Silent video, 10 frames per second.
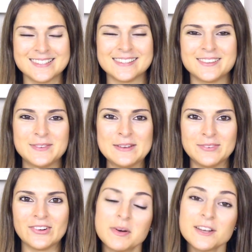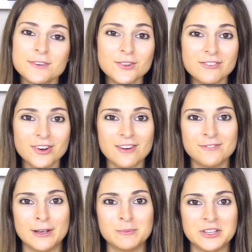to other people. But if you live around
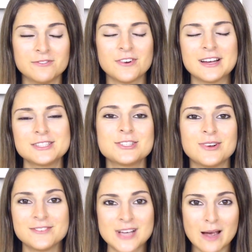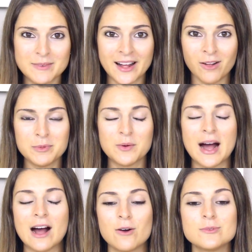family and friends who have time to help you
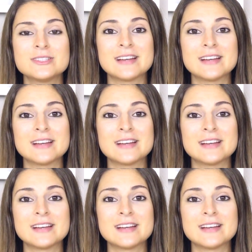out,